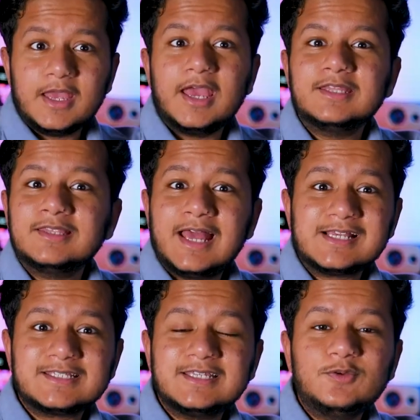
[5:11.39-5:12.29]
And
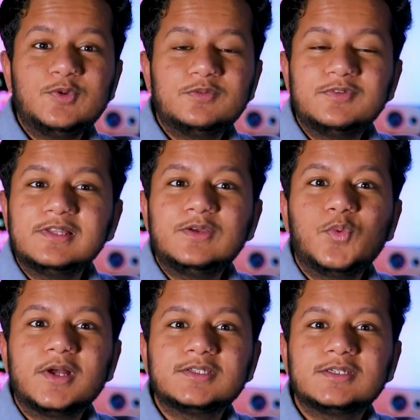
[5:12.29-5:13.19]
lastly, we really
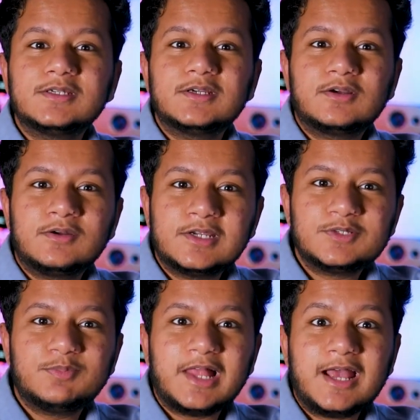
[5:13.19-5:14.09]
want to encourage
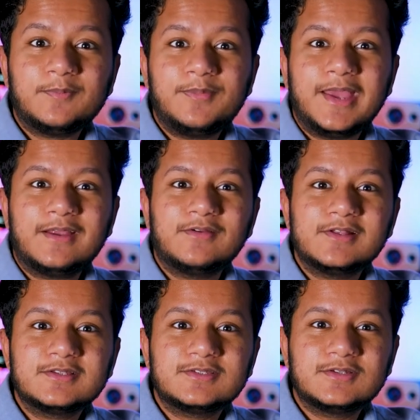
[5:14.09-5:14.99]
black
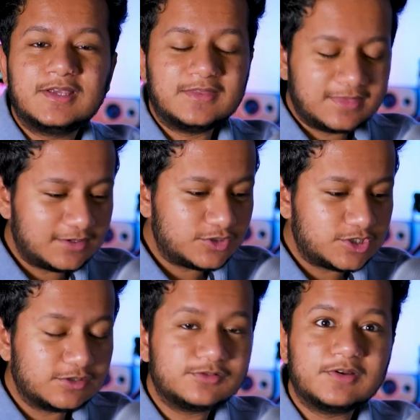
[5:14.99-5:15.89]
parents to get their
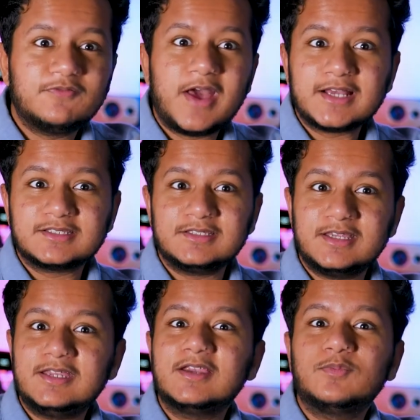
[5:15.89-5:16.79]
children
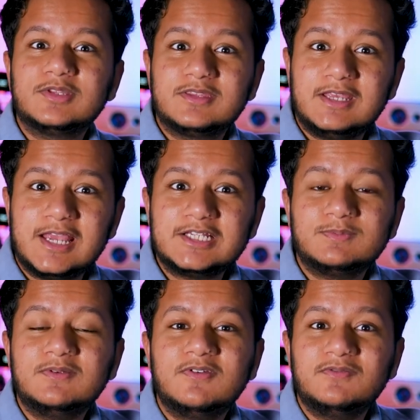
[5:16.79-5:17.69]
vaccinated with the
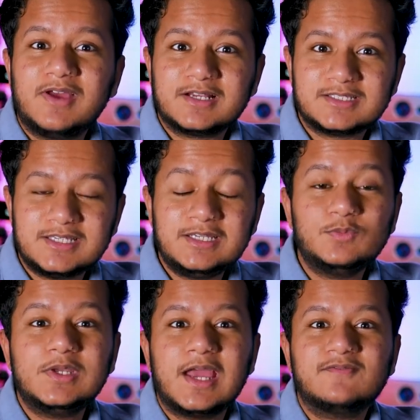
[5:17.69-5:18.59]
HPV vaccine.
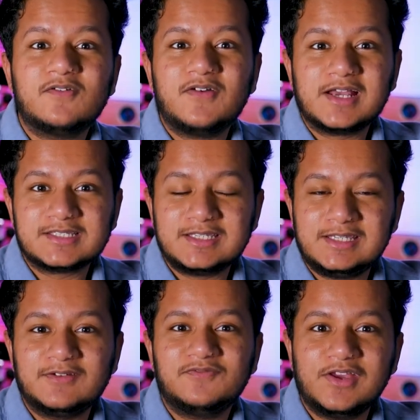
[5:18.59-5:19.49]
We have a vaccine
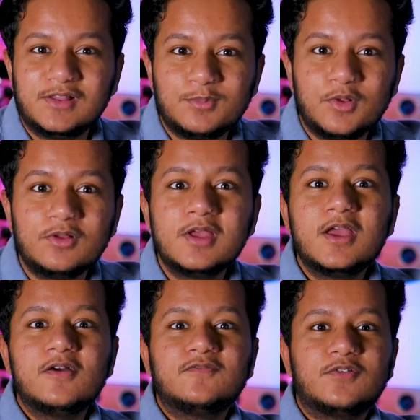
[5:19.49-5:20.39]
available
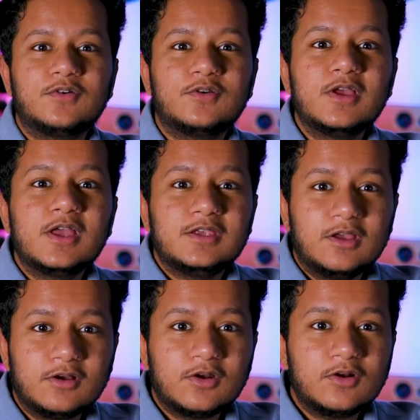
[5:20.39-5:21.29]
for
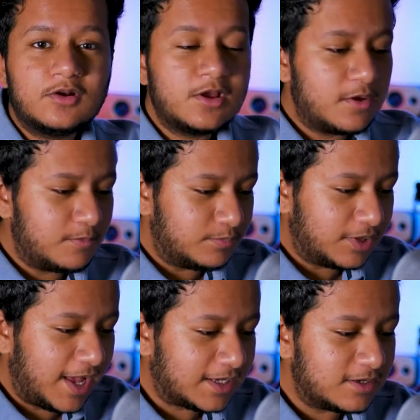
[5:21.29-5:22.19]
younger
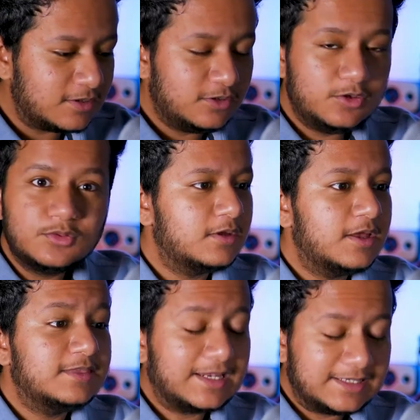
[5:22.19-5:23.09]
black youth
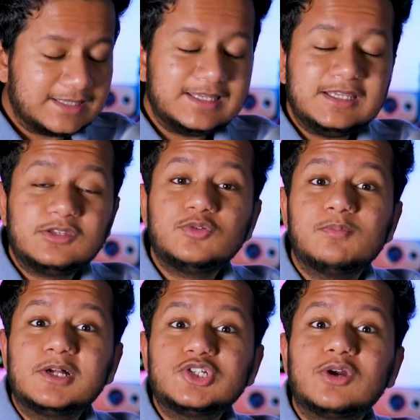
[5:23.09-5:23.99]
that can lead to
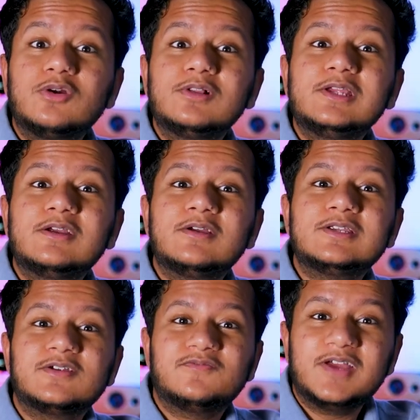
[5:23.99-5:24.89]
much earlier
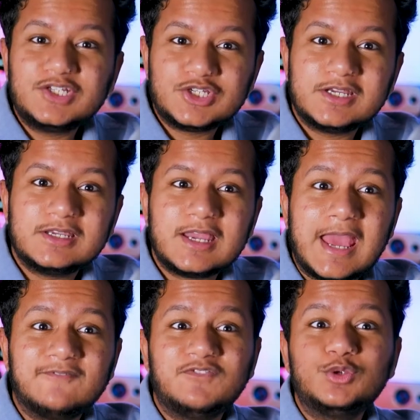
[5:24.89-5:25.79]
intervention
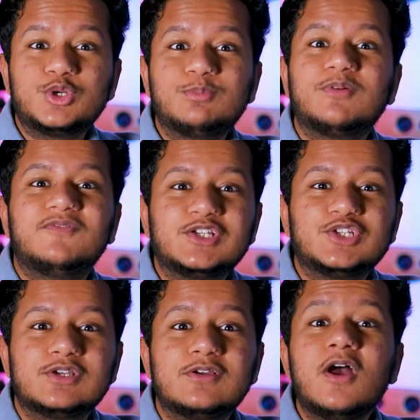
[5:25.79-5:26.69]
and future
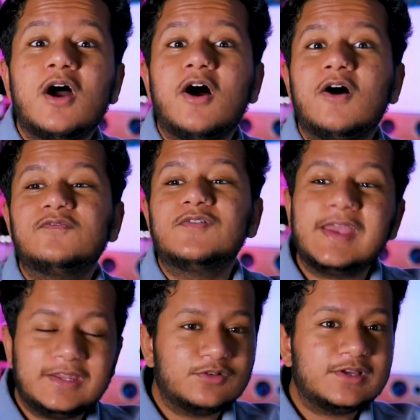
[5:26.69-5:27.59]
prevention of
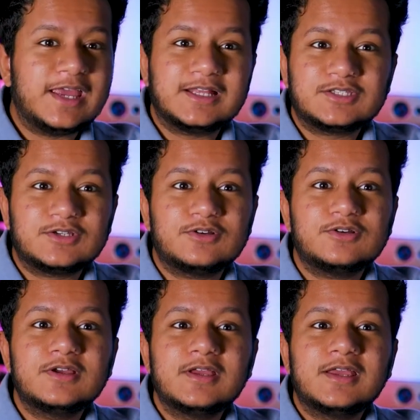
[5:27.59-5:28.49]
anal cancer
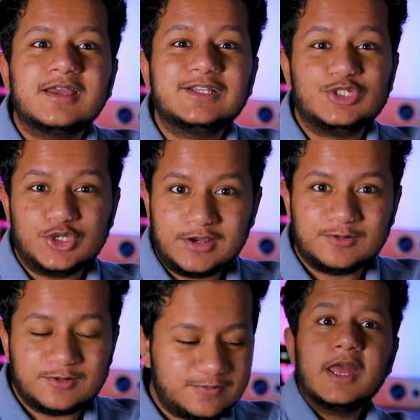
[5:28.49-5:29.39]
in
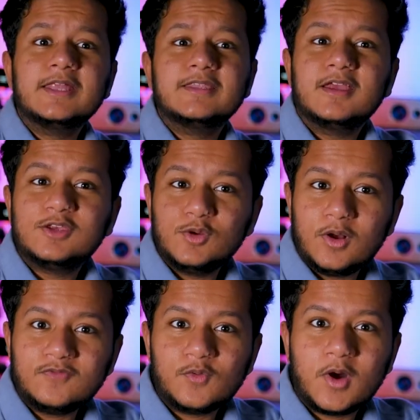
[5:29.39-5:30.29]
general. Thank you all
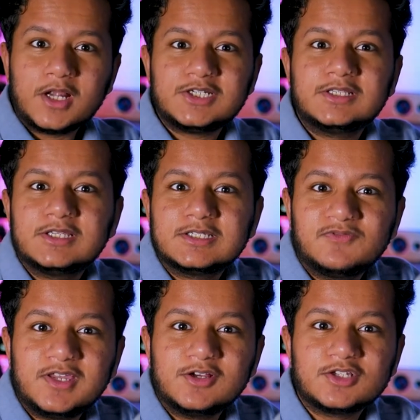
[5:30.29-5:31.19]
for watching this
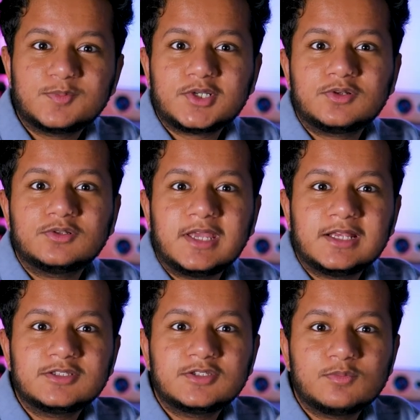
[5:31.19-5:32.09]
video. Special
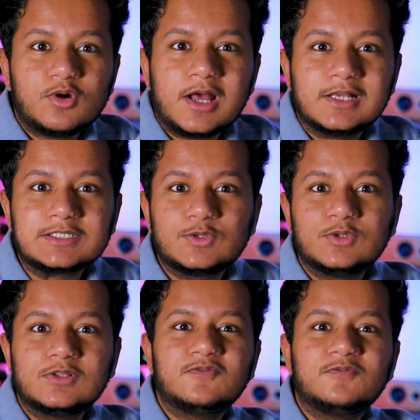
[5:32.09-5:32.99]
thanks to Morehouse
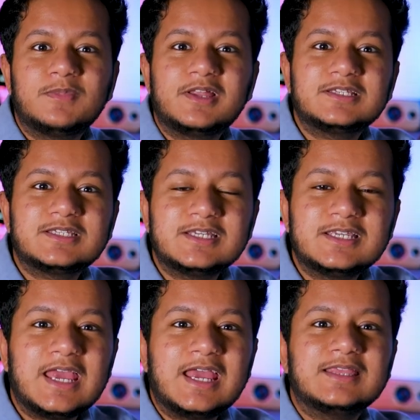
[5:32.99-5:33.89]
School of Medicine
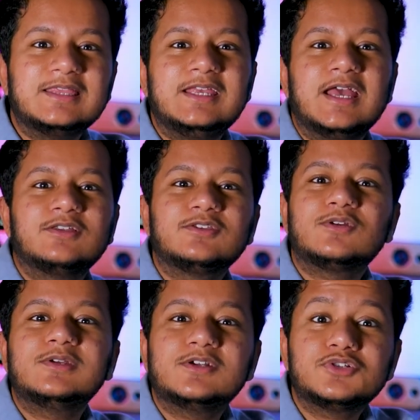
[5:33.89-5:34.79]
and the Health
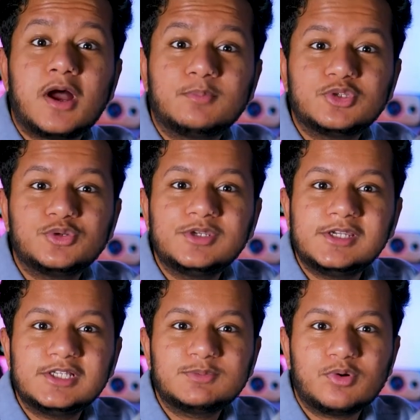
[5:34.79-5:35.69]
Careers
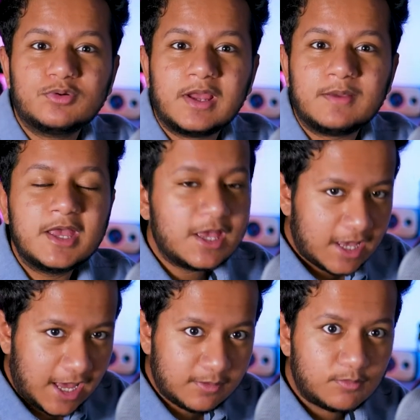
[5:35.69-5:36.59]
Opportunities Program
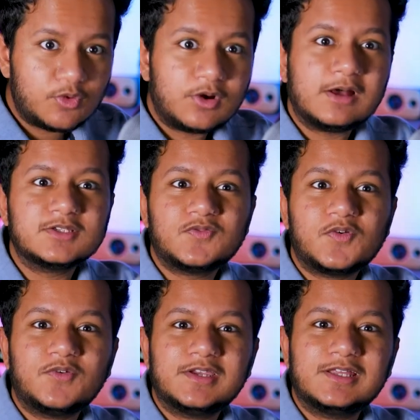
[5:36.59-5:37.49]
at Morehouse for
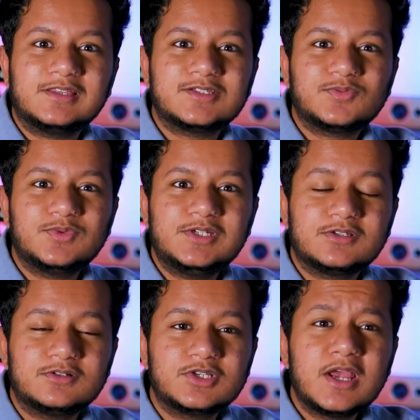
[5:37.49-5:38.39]
funding this
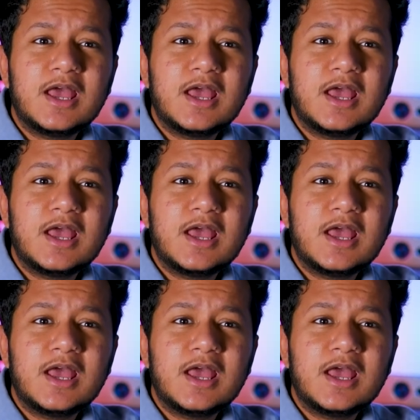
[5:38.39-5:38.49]
research.